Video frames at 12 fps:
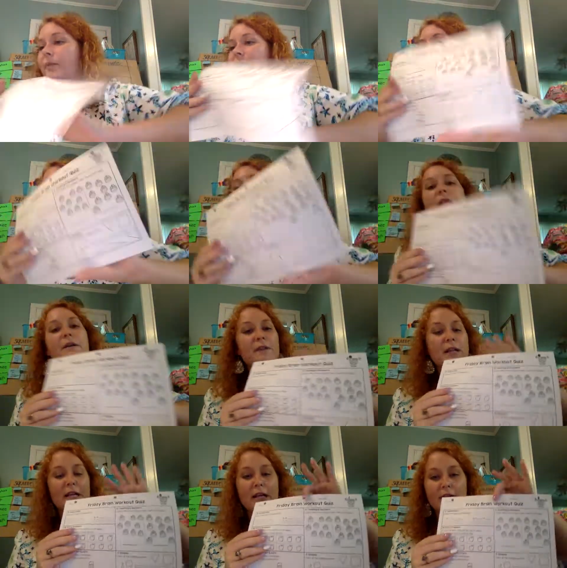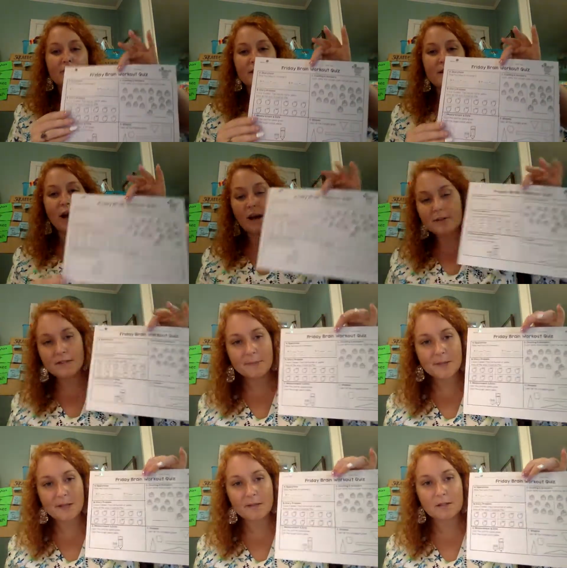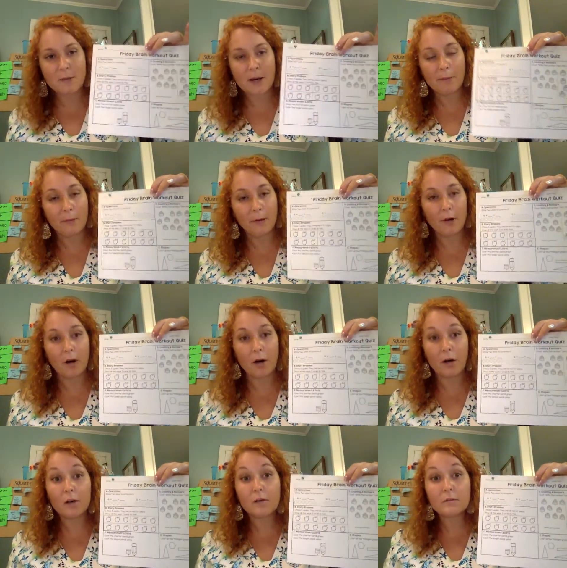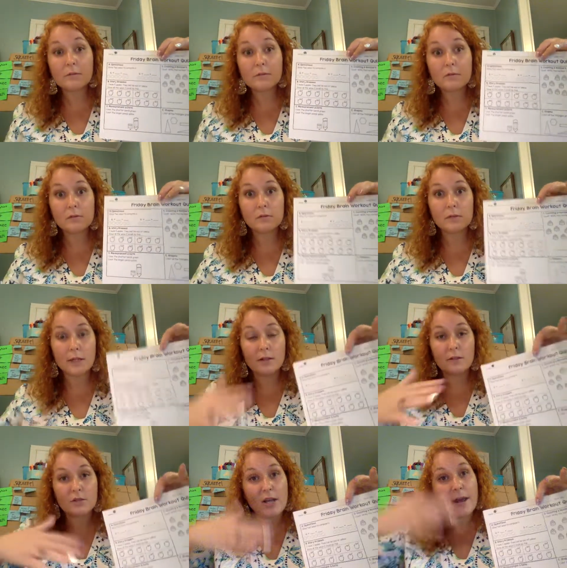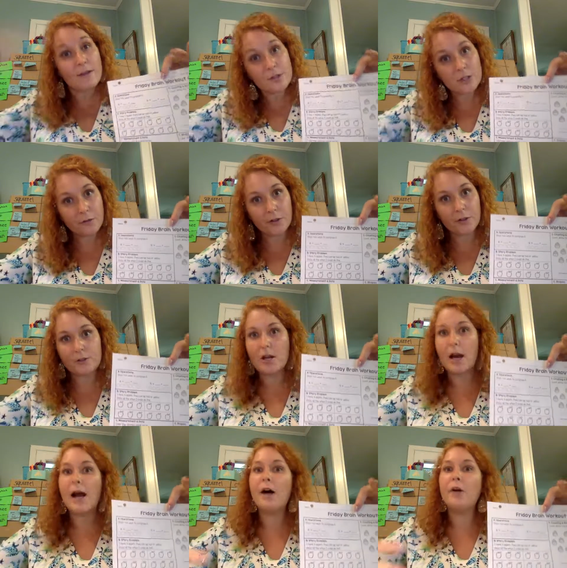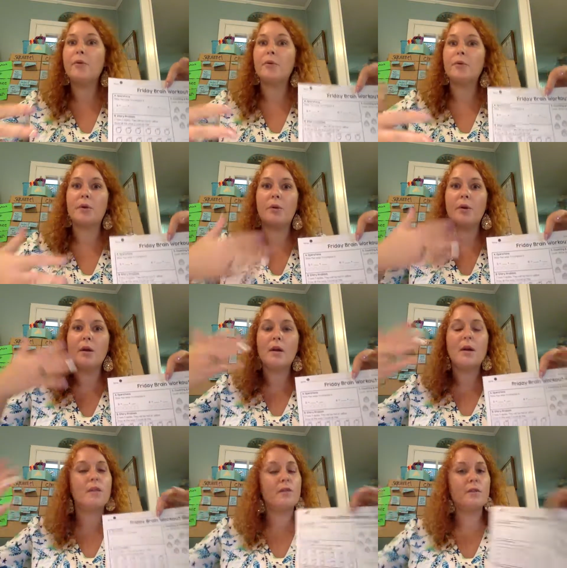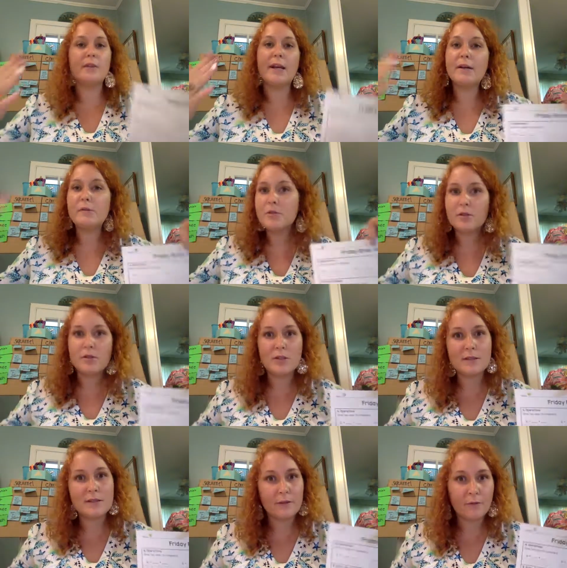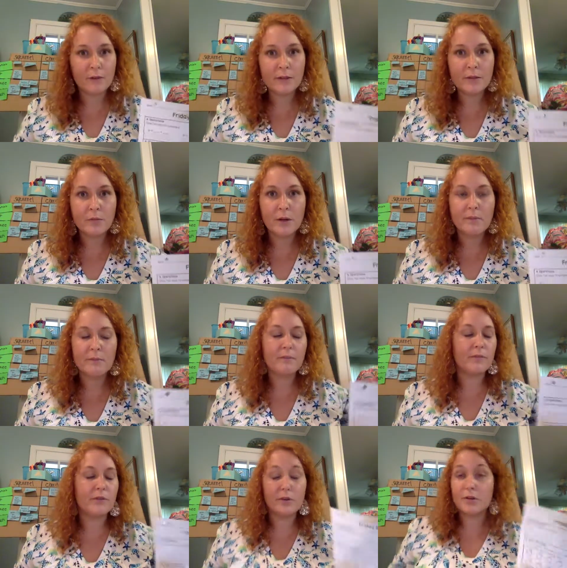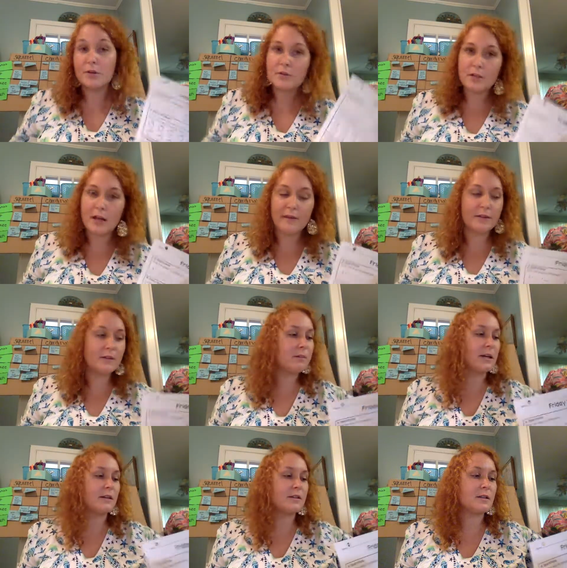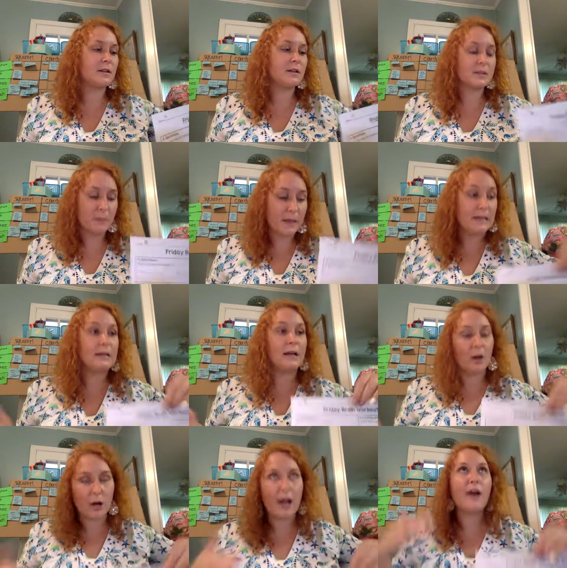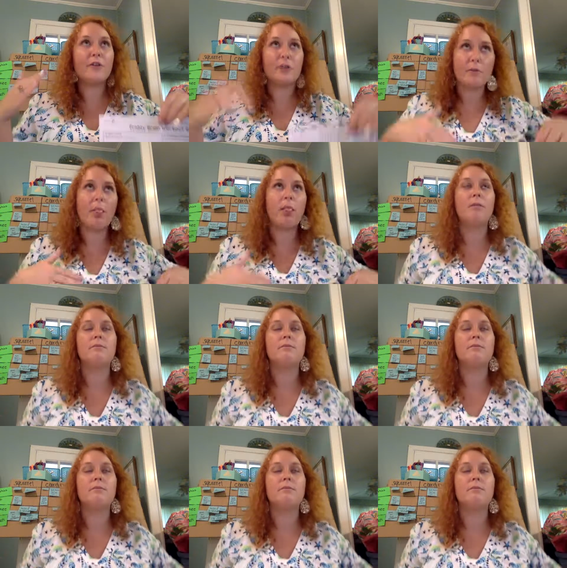And again, if any of the concepts on this paper are like challenging for your child, or the language is just different than what you're used to having it being explained, or how you're...